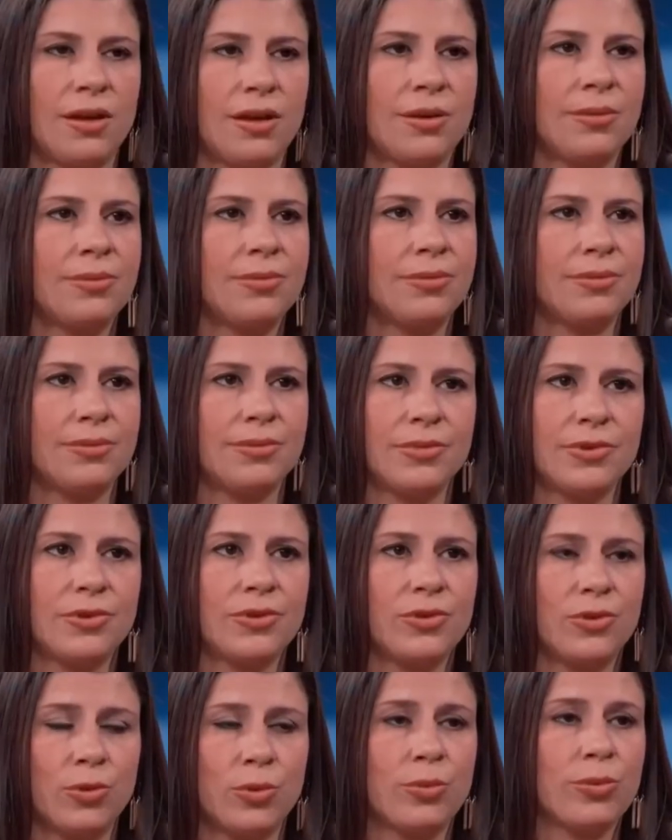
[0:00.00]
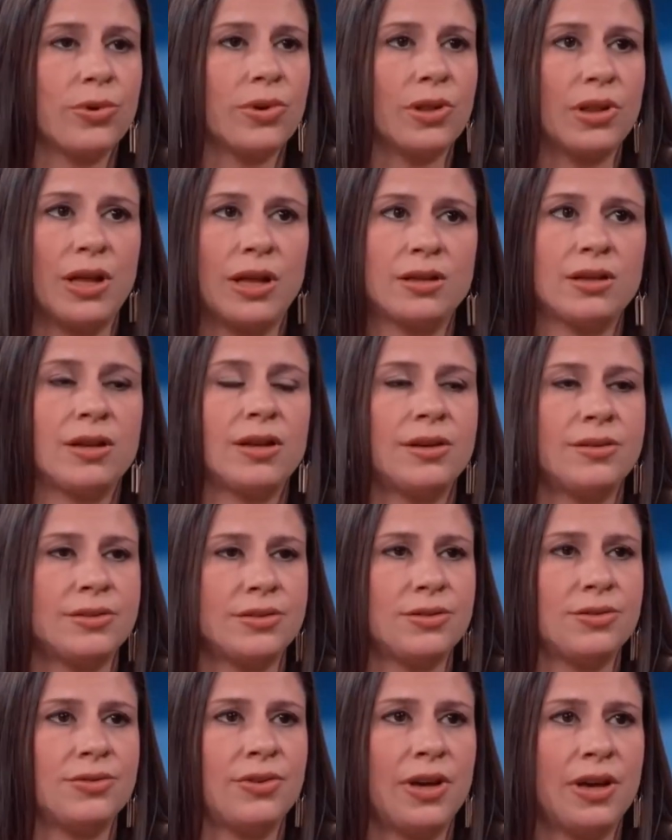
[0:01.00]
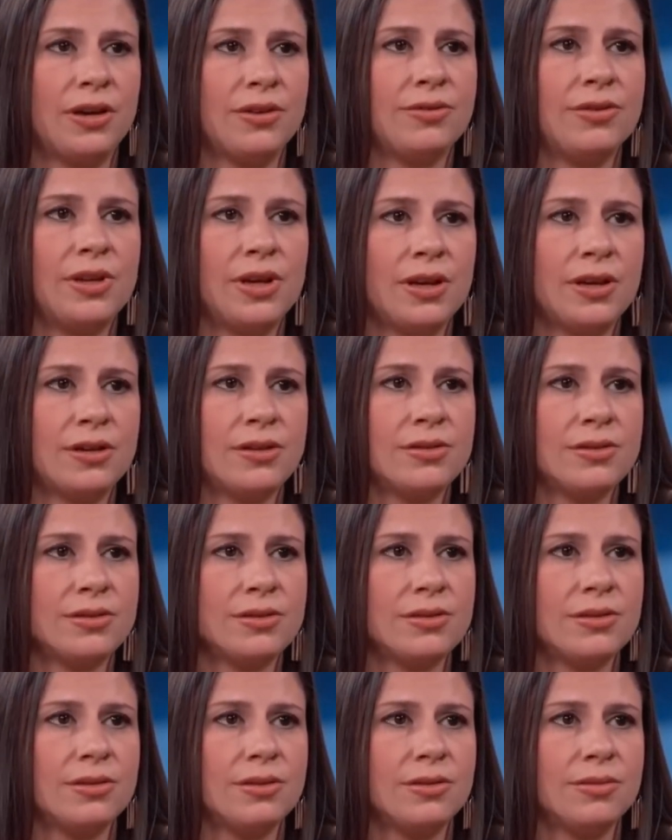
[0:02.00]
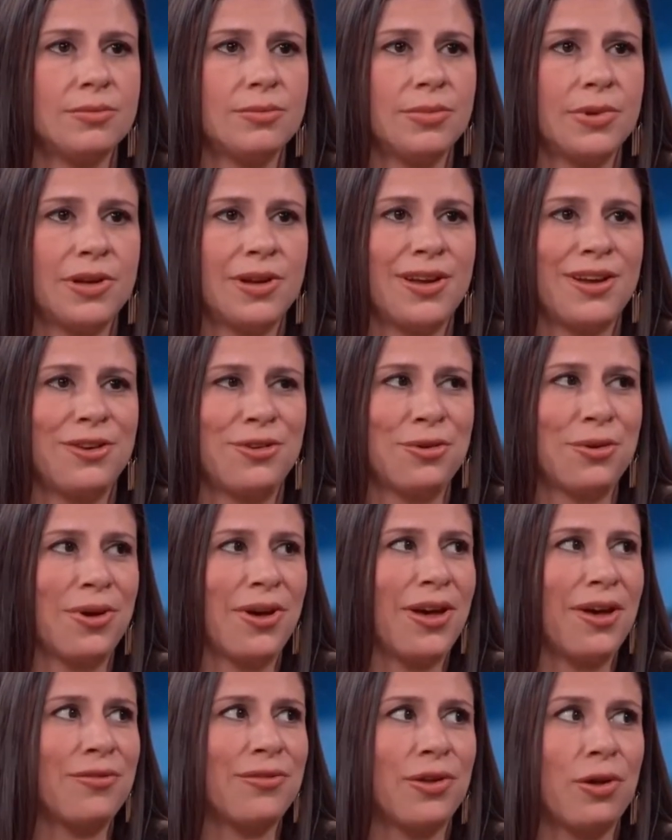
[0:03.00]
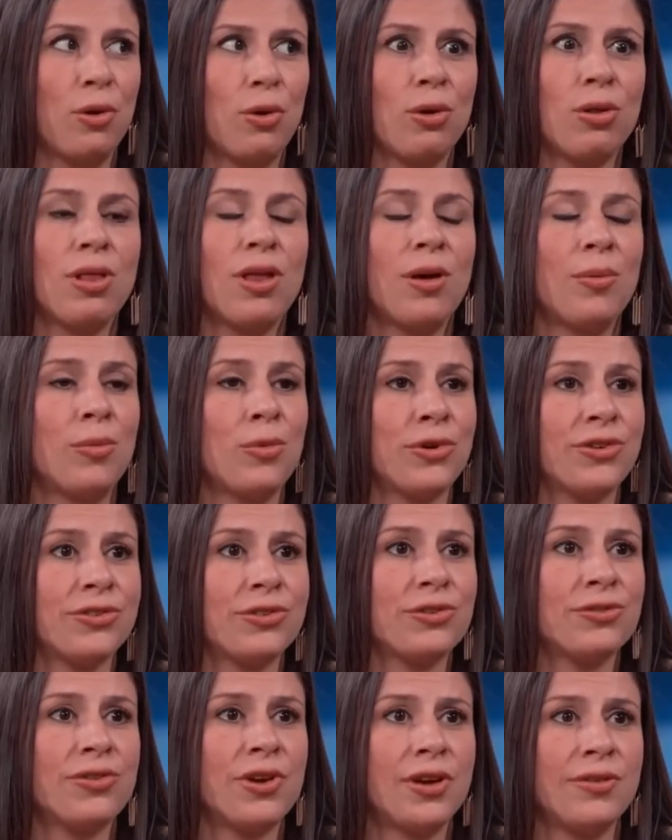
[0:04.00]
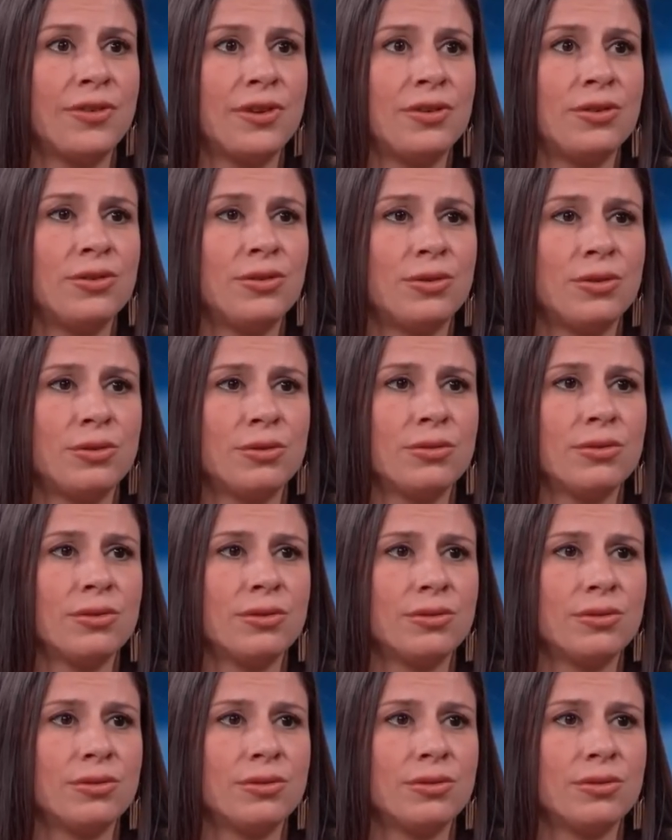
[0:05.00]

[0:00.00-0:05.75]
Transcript: am super glad that I've survived, yes. But I know I have a whole lot more surviving to do.